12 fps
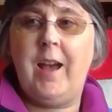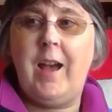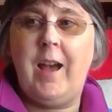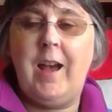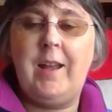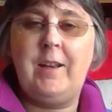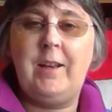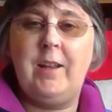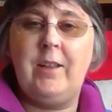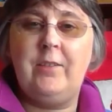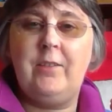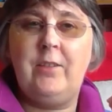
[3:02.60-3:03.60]
And
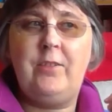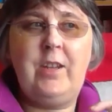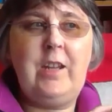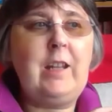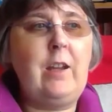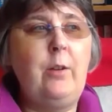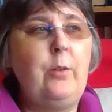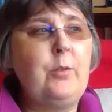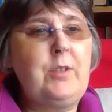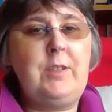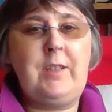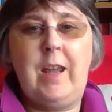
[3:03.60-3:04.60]
the three
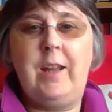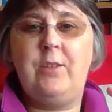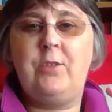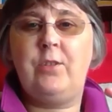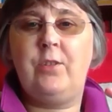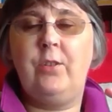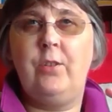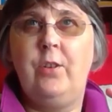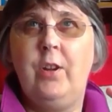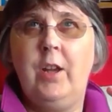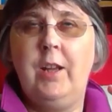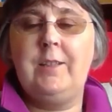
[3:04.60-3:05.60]
girls tend to
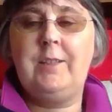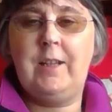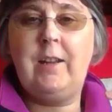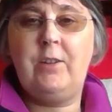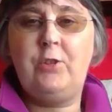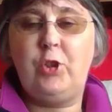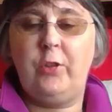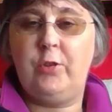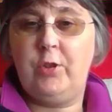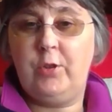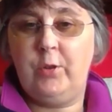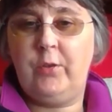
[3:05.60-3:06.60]
dare each other
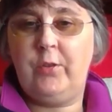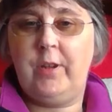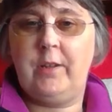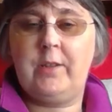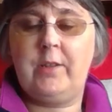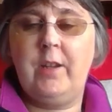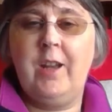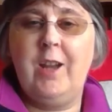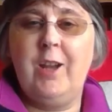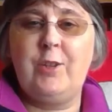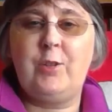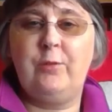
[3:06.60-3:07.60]
to do things.
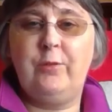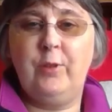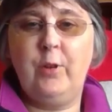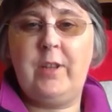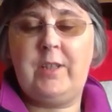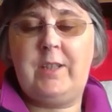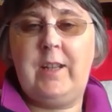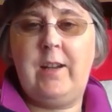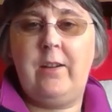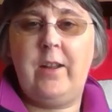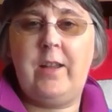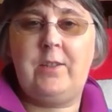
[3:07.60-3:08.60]
So Flora's
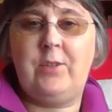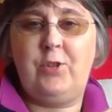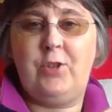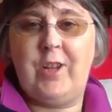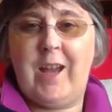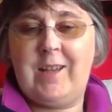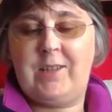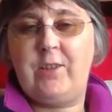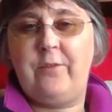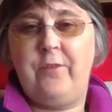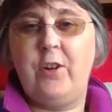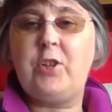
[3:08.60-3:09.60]
dare is that she's to ask the
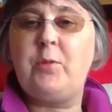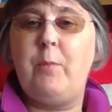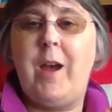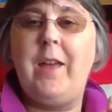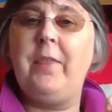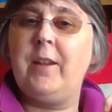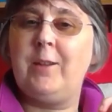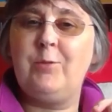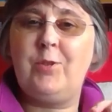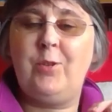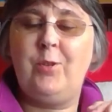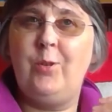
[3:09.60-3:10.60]
first man that
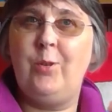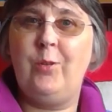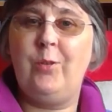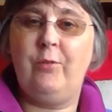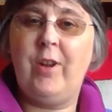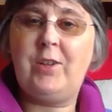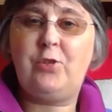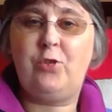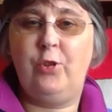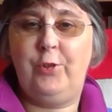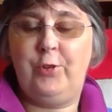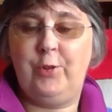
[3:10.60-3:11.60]
comes through the
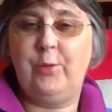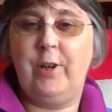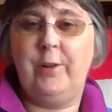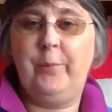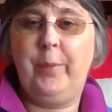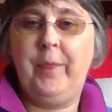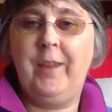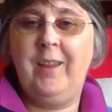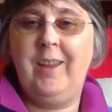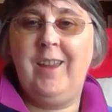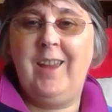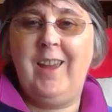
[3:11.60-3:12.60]
restaurant door
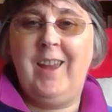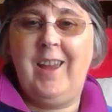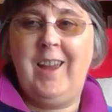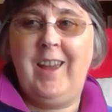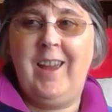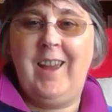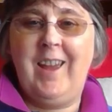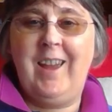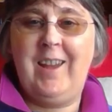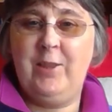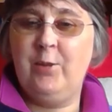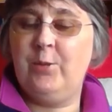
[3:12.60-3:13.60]

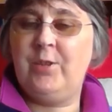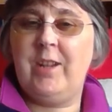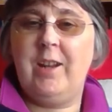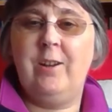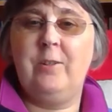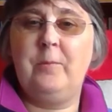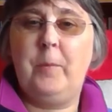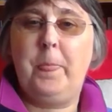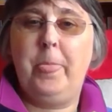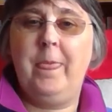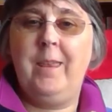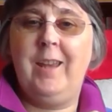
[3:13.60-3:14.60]
in the hotel
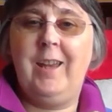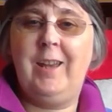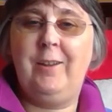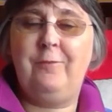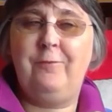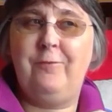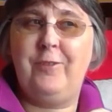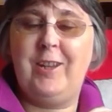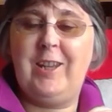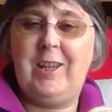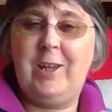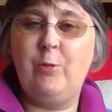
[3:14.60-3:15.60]
if
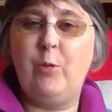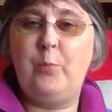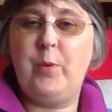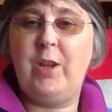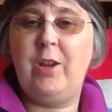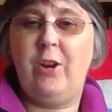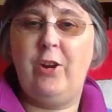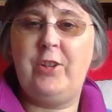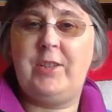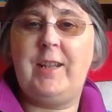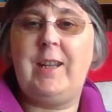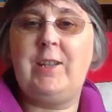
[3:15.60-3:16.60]
he will be her
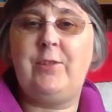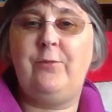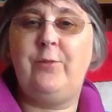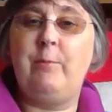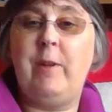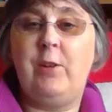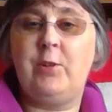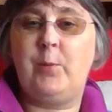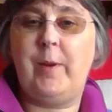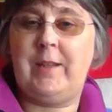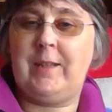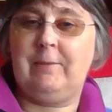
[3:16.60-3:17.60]
date for Mel's
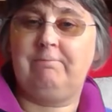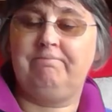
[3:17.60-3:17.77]
wedding.